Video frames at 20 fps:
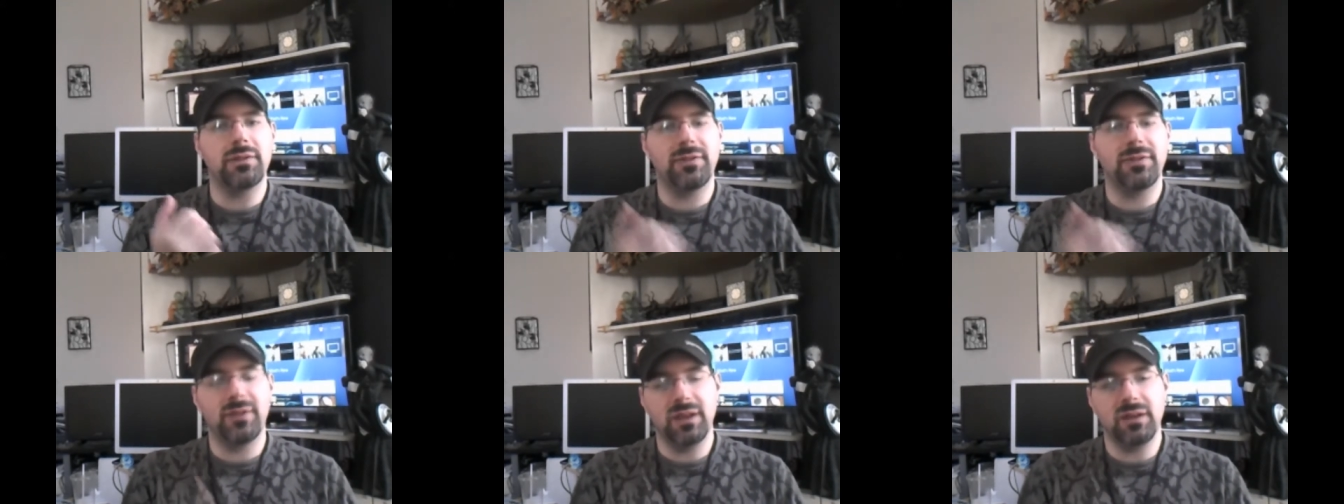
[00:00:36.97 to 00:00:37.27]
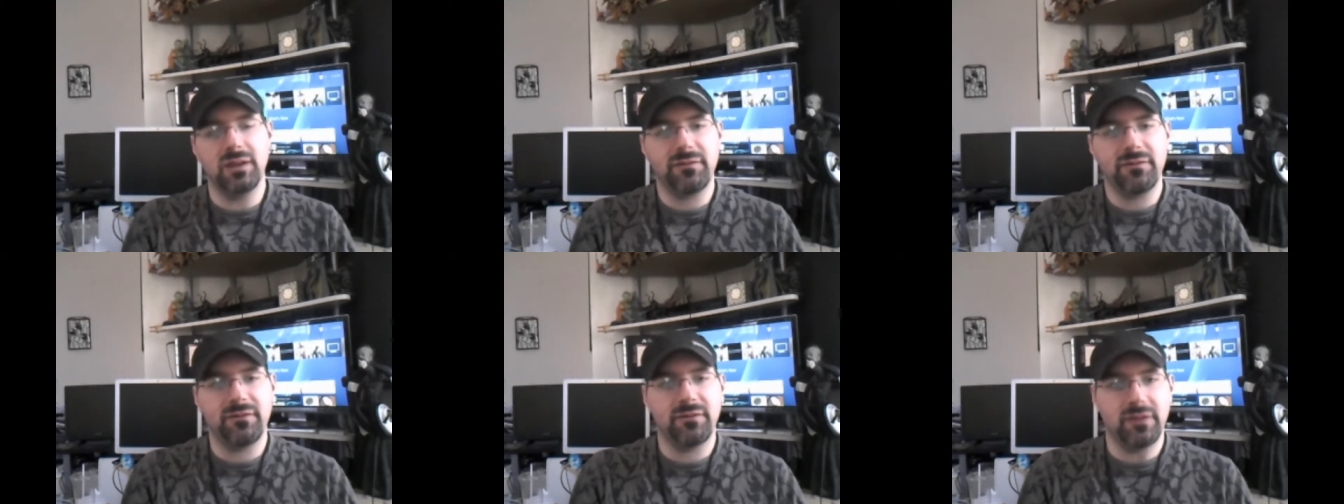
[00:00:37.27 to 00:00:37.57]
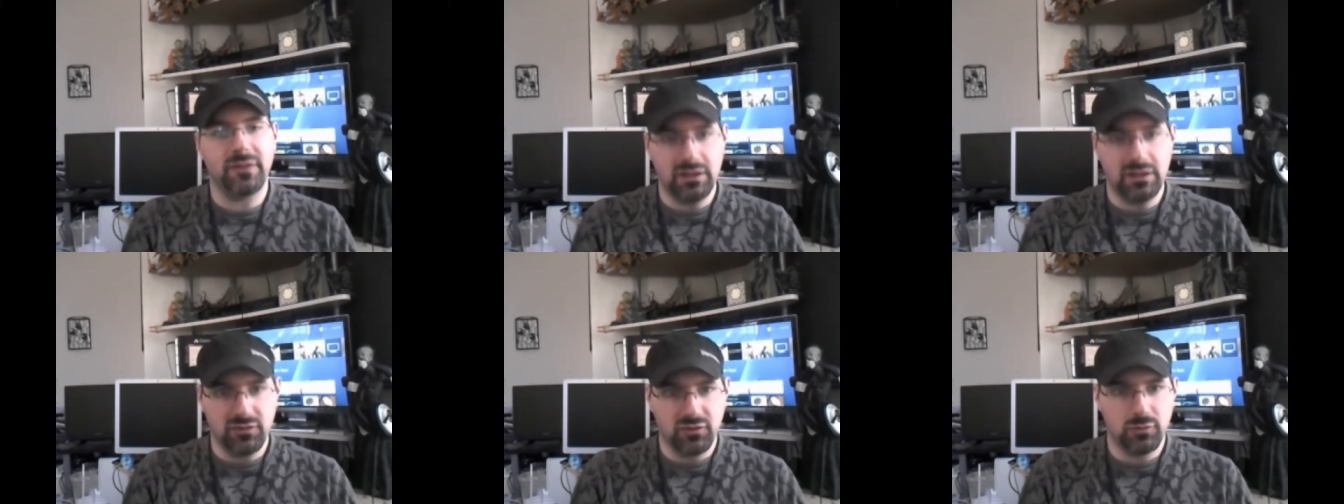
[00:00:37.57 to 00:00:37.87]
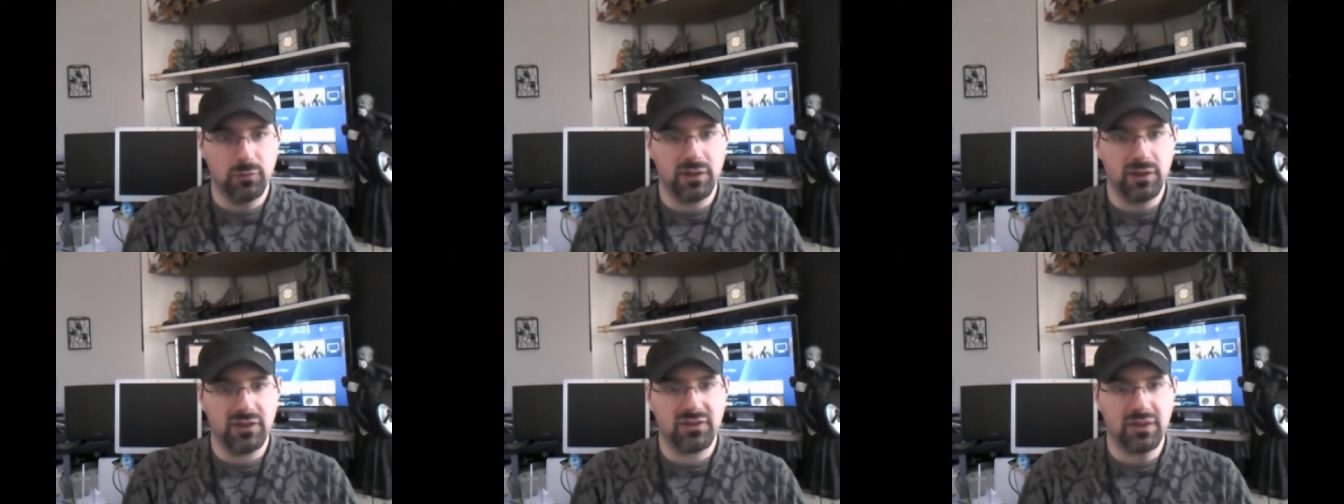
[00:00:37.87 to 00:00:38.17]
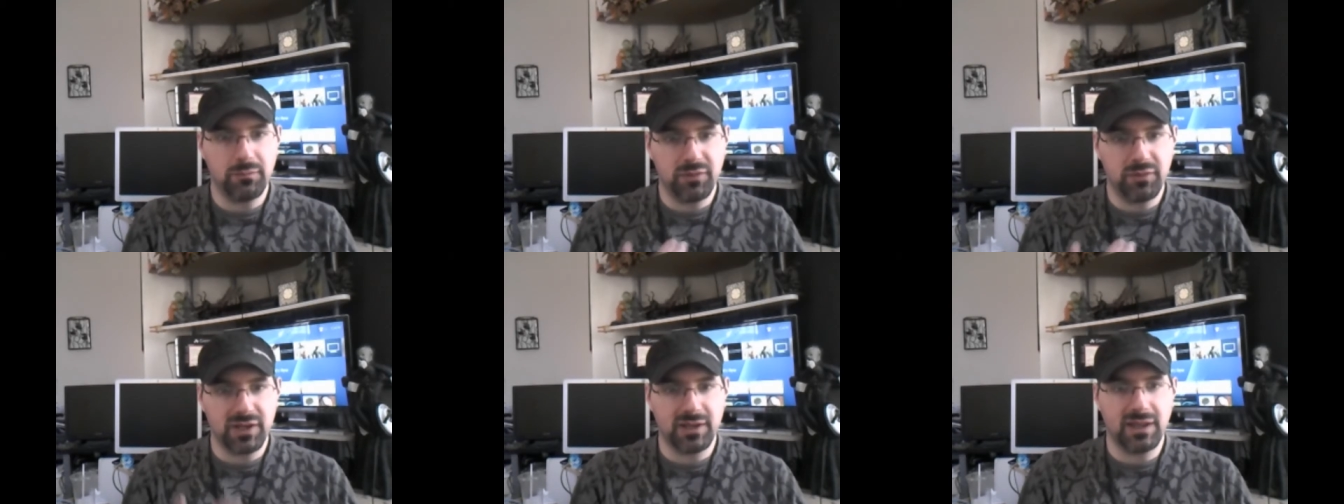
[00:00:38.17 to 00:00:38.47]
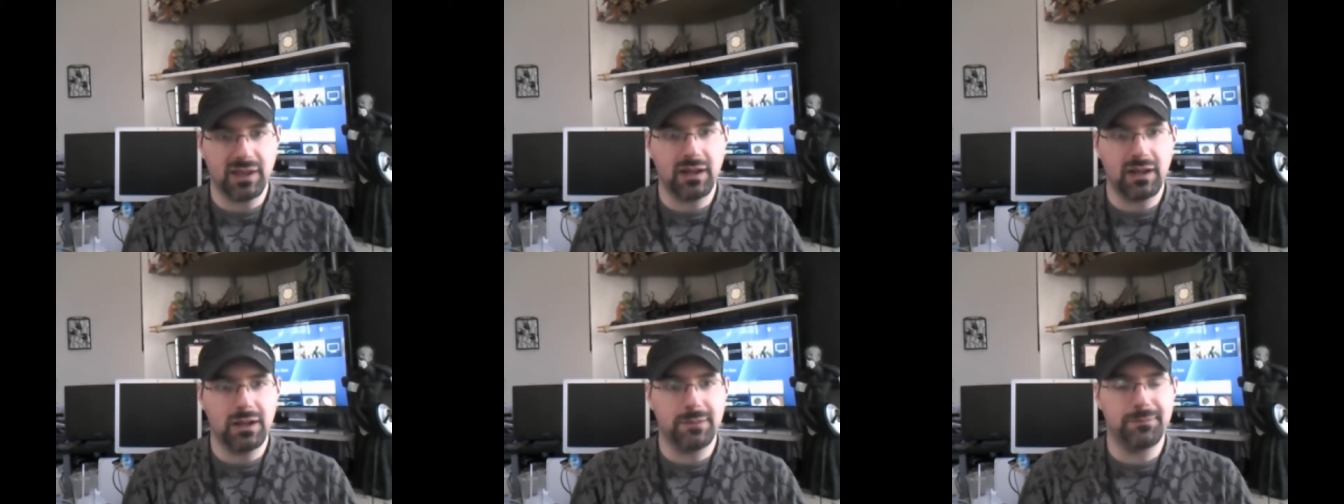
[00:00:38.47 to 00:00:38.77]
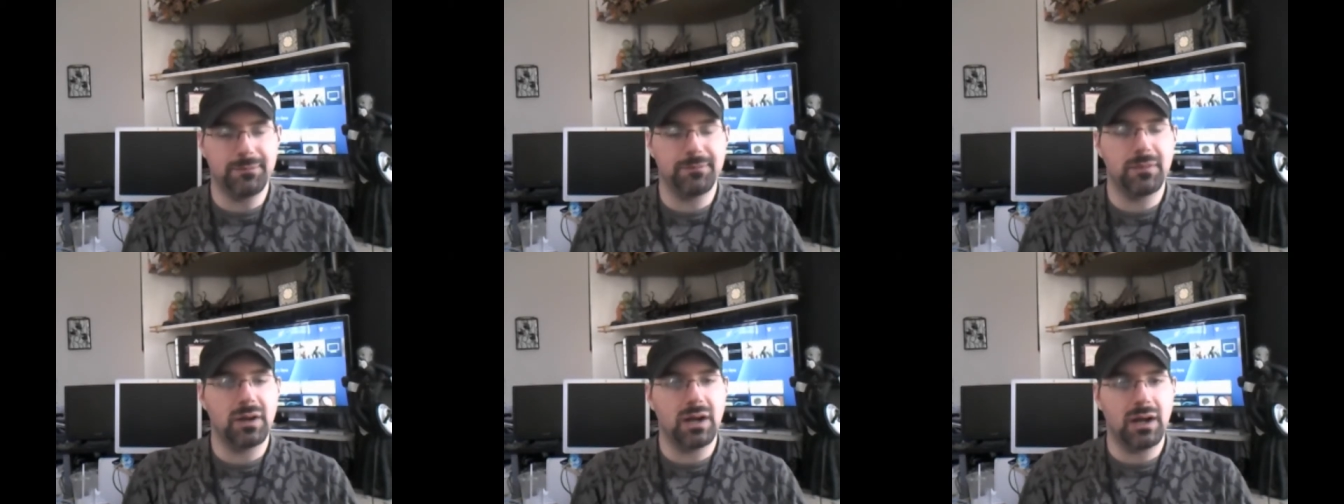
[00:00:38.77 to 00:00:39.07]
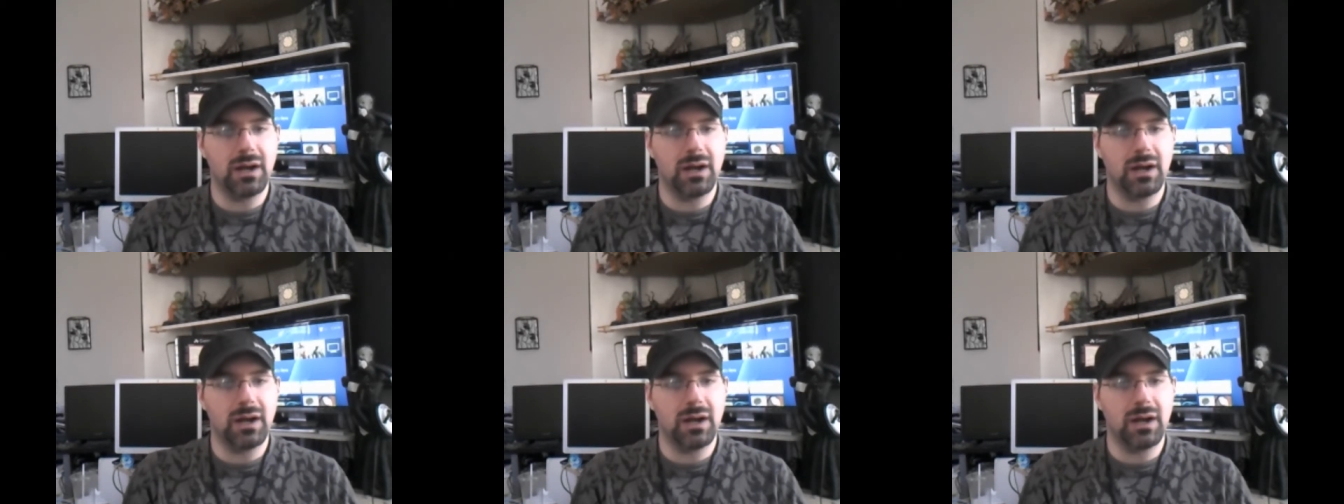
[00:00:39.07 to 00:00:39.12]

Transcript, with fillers: Thief in two weeks. I'm picking that up.